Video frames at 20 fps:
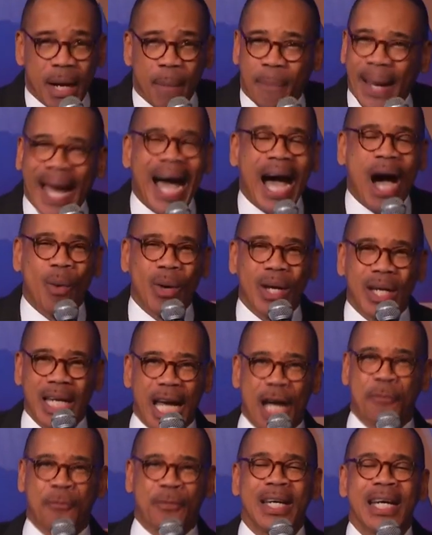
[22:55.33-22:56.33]
bit of power
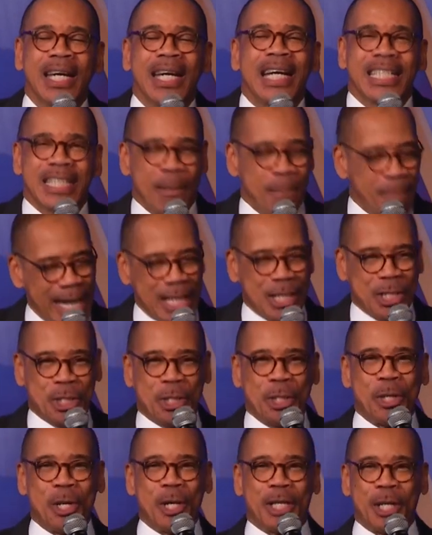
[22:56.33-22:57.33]
left to make
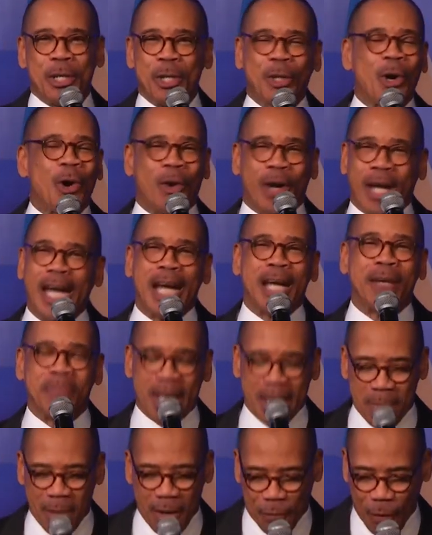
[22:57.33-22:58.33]
sure that you're going to hear
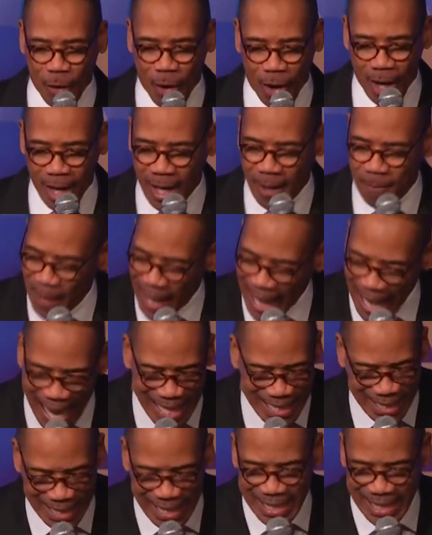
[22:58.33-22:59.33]
me before
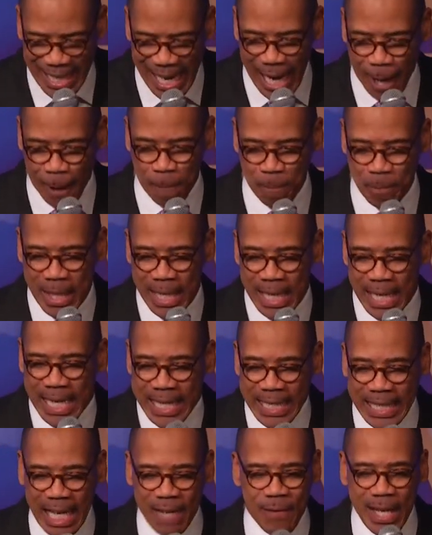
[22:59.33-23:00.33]
I sit down.
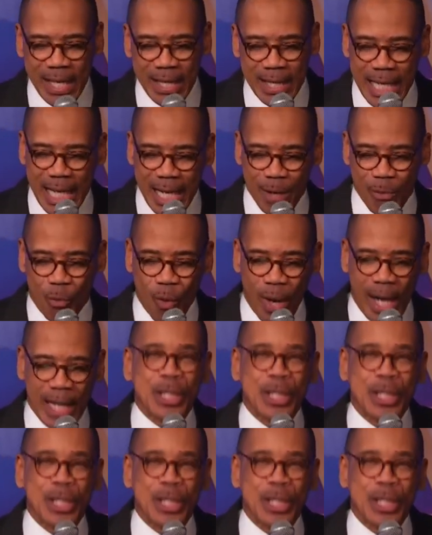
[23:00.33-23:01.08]
Giving them